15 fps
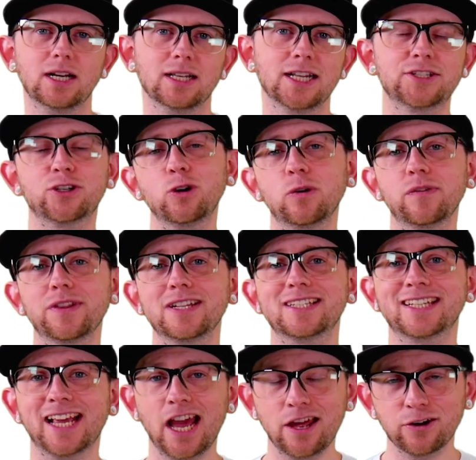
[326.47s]
Let's go over the
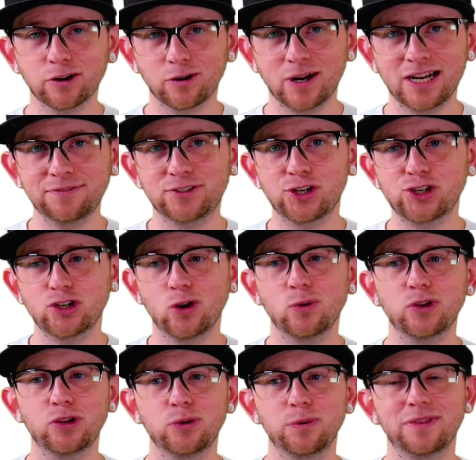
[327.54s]
scatter graph to show
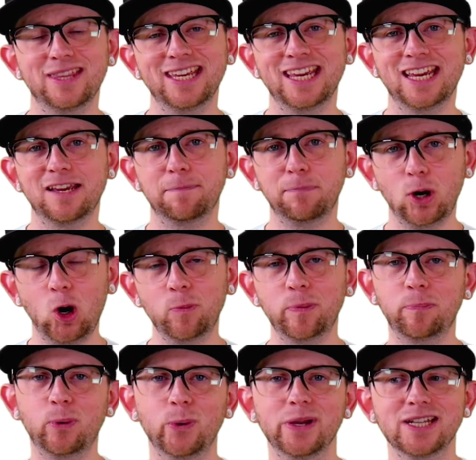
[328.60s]
you the
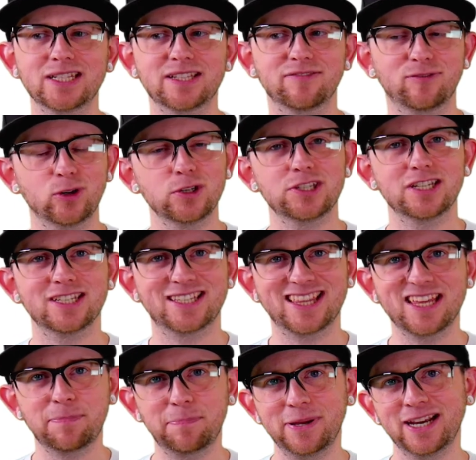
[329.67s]
pulp points versus
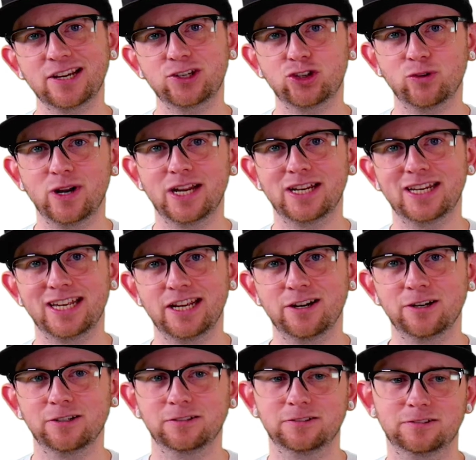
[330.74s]
the pick trend
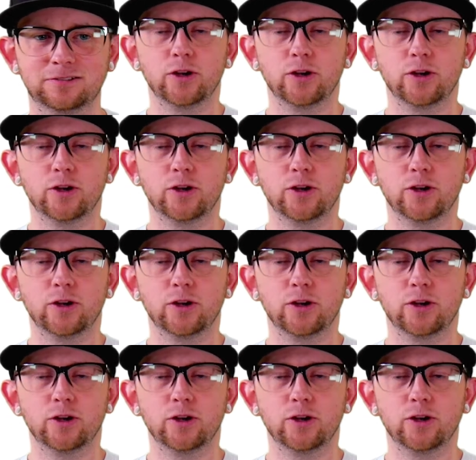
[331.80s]
here.